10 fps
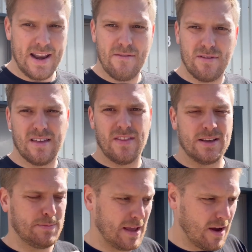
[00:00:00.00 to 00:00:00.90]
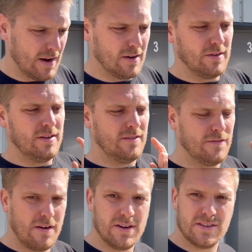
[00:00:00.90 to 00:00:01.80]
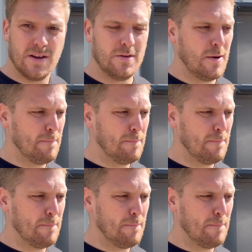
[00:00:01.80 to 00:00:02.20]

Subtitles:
everything that has been going on very soon.